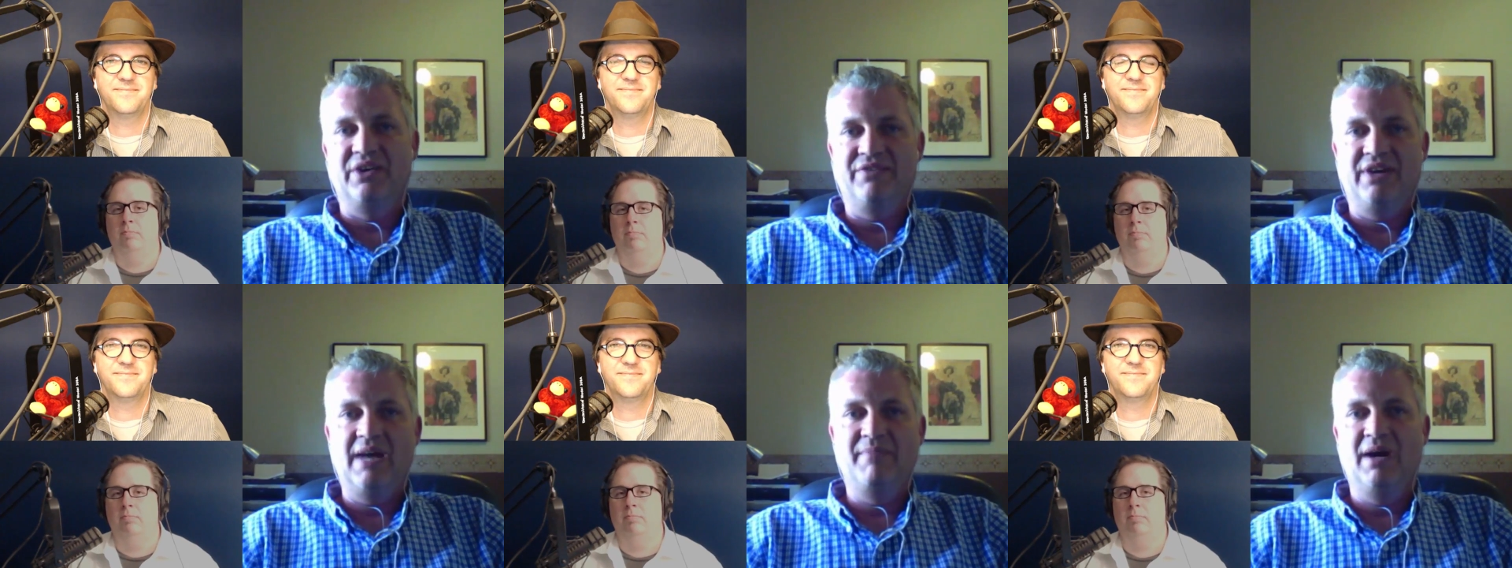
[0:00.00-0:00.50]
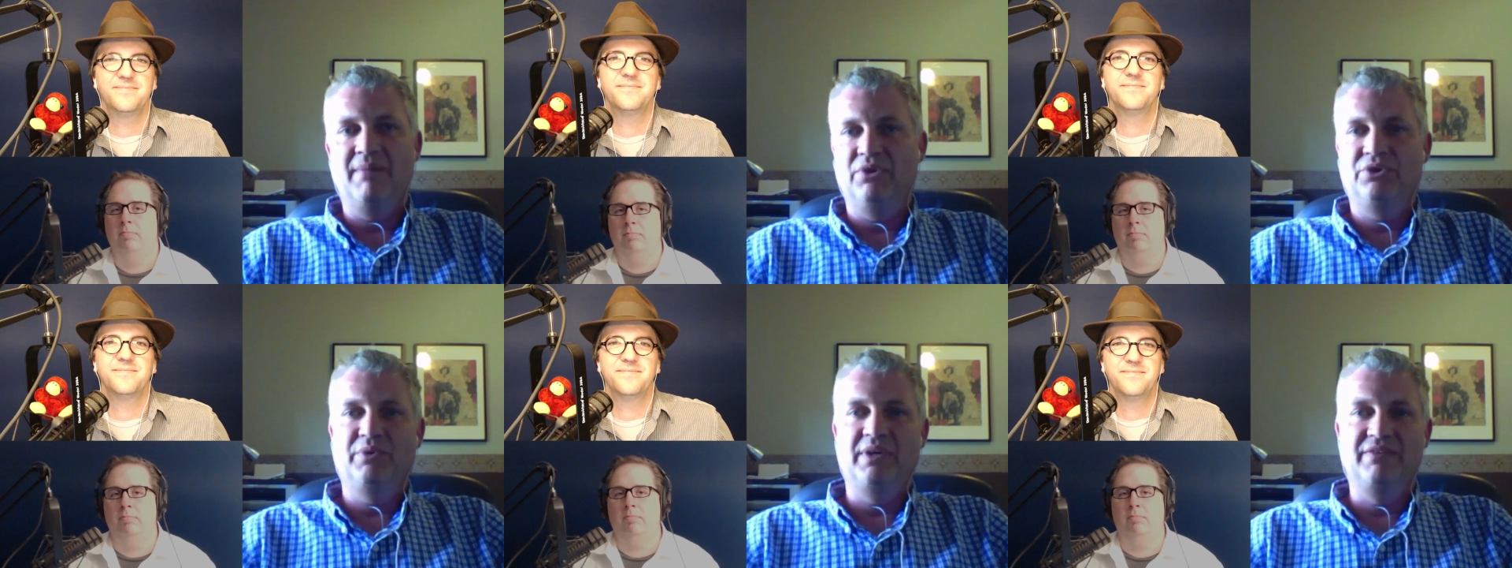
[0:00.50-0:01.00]
Speaker 1: if I'm up
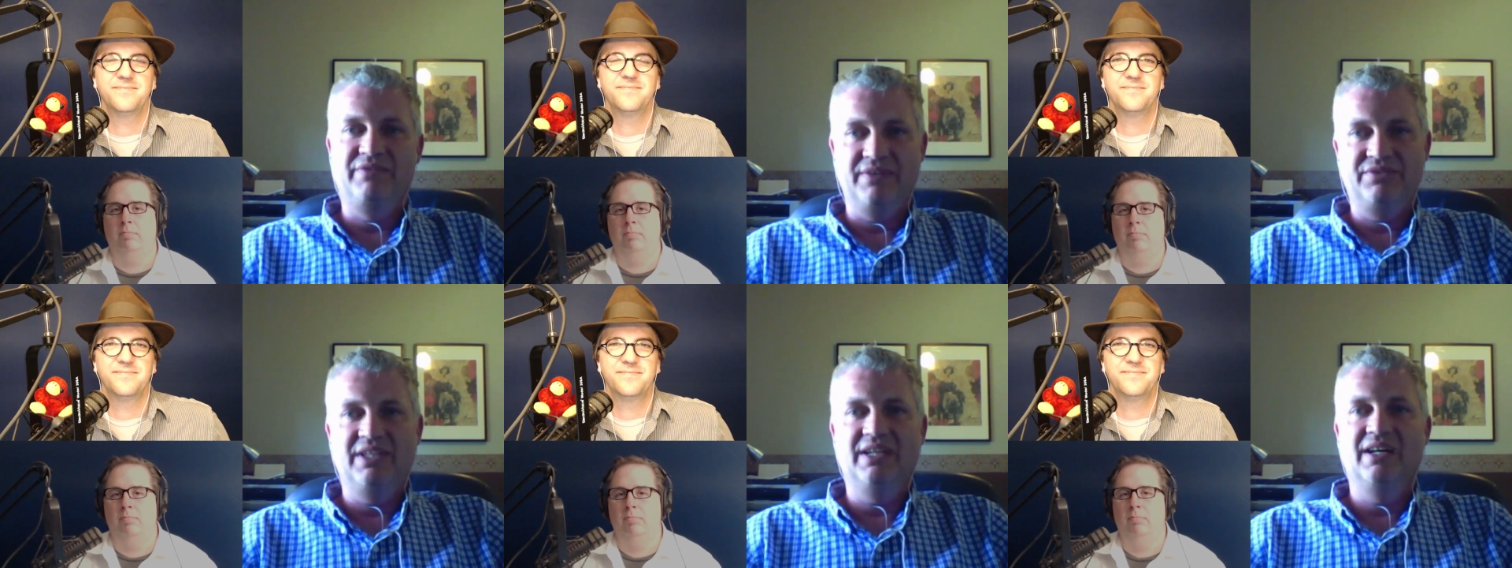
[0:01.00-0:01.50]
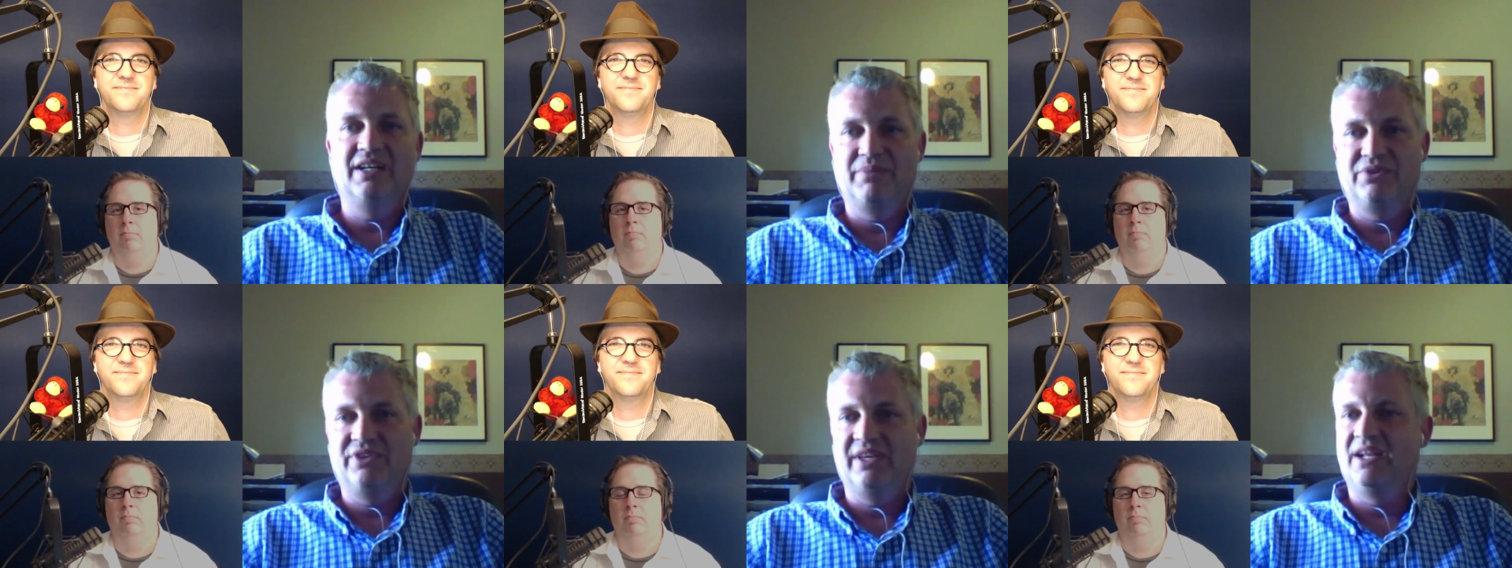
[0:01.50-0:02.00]
between 50 and 100%,